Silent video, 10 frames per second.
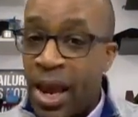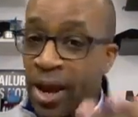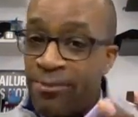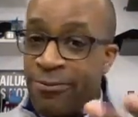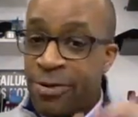
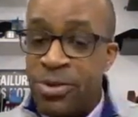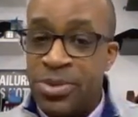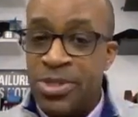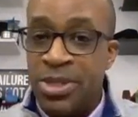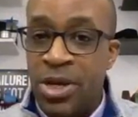And for
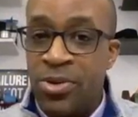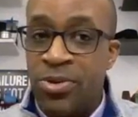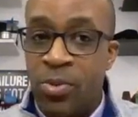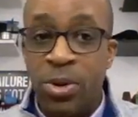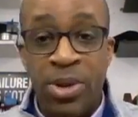you as the
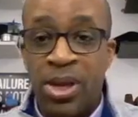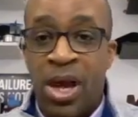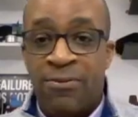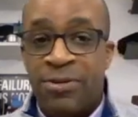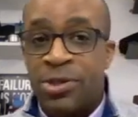leader, there will be
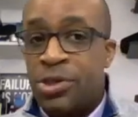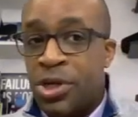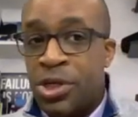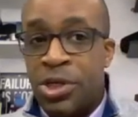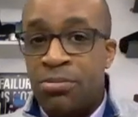a lot of
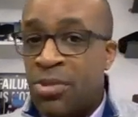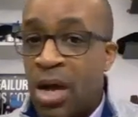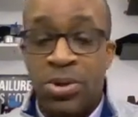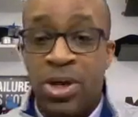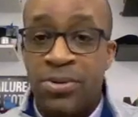frustration.
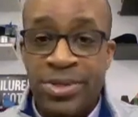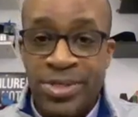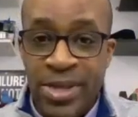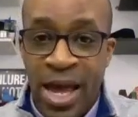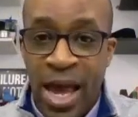I will
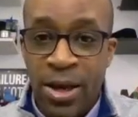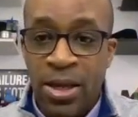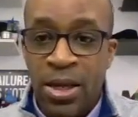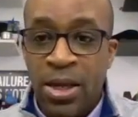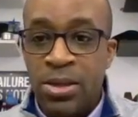guarantee that.